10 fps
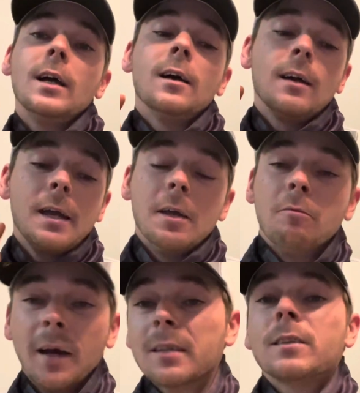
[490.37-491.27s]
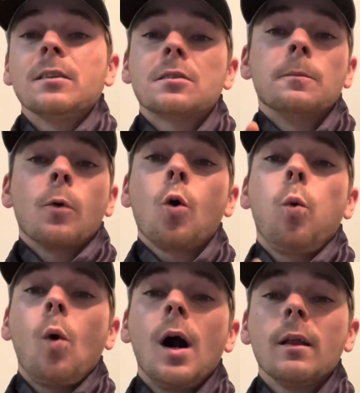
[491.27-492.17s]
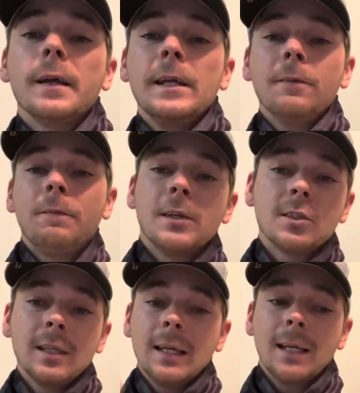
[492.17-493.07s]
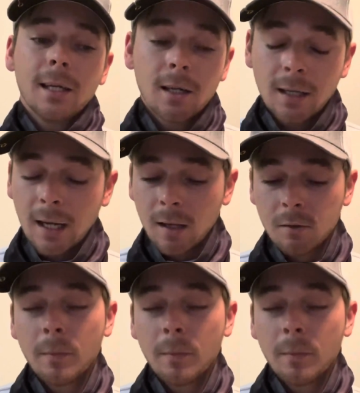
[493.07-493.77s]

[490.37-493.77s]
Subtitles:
invest in some quality fishing gear, guys.